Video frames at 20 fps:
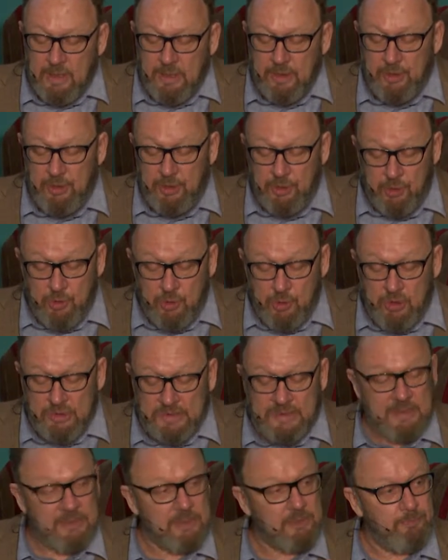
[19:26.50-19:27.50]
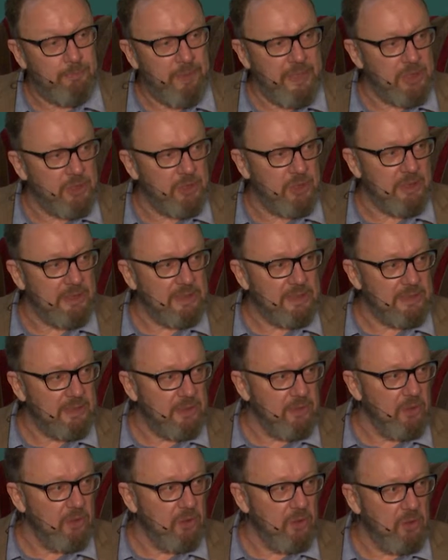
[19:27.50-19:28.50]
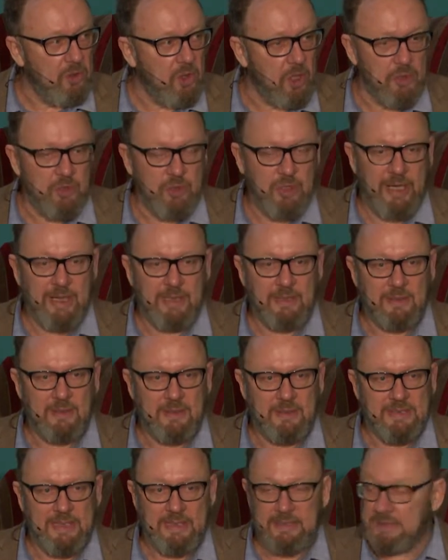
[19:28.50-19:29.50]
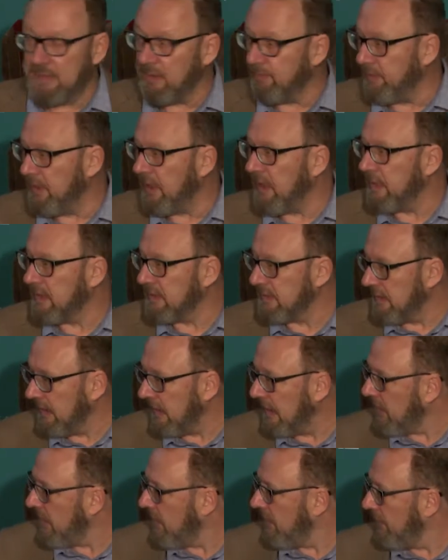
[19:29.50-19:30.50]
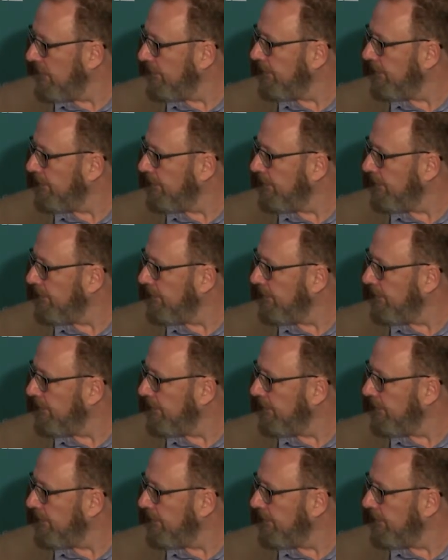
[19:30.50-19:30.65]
Use specialist contractors and suppliers like